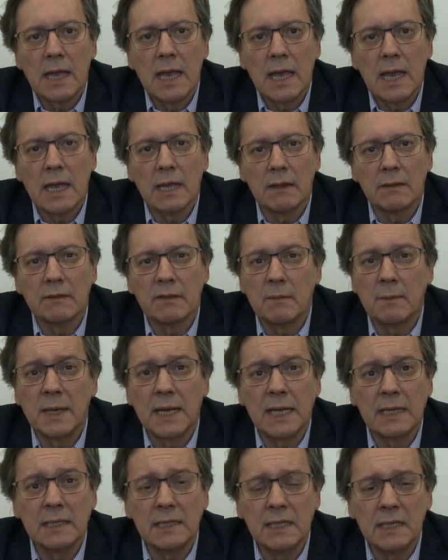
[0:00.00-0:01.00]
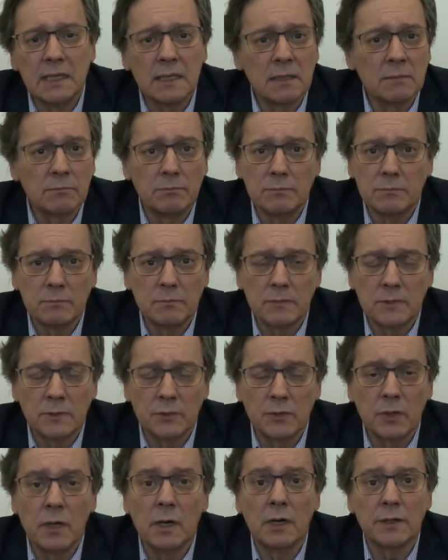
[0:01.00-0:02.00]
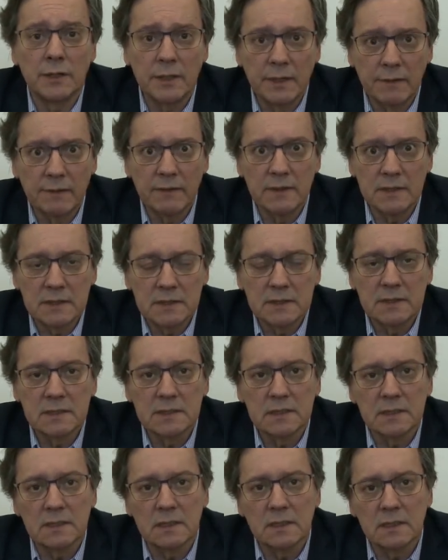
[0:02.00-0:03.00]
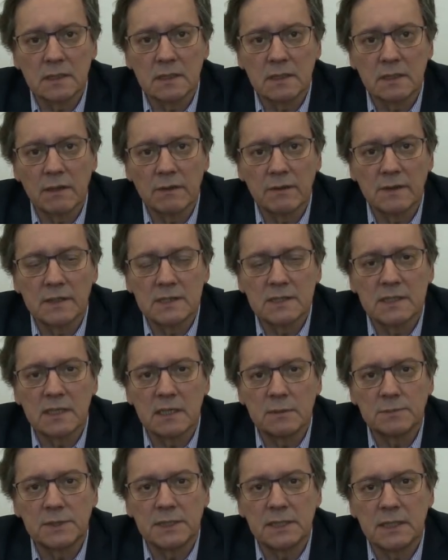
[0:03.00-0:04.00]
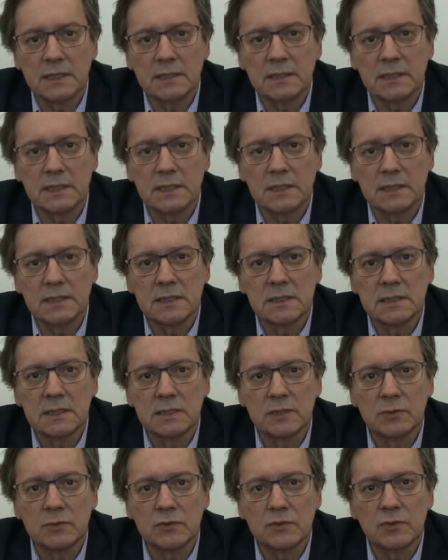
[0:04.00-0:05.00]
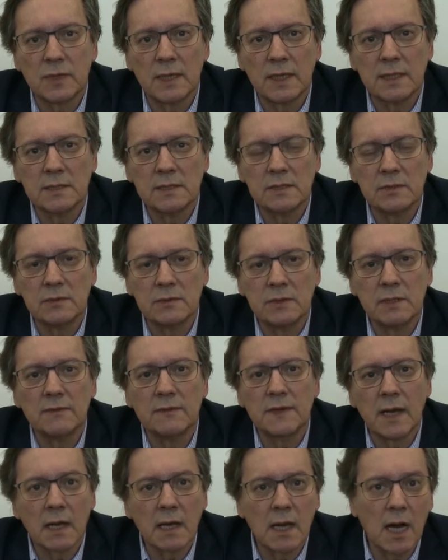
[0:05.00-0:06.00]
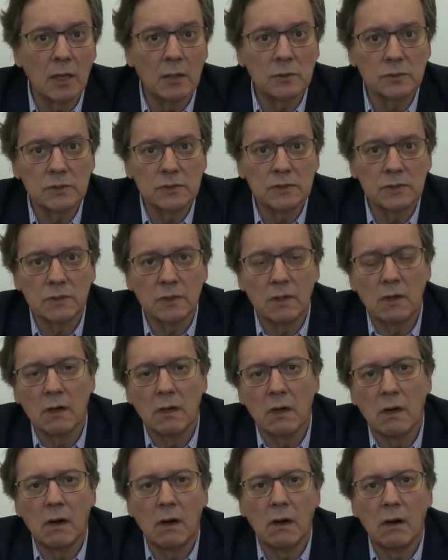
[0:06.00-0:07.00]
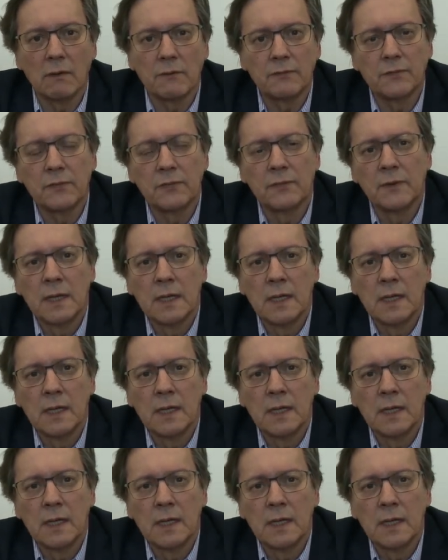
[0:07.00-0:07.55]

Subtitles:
and the main idea regarding this subject is to try to give an account of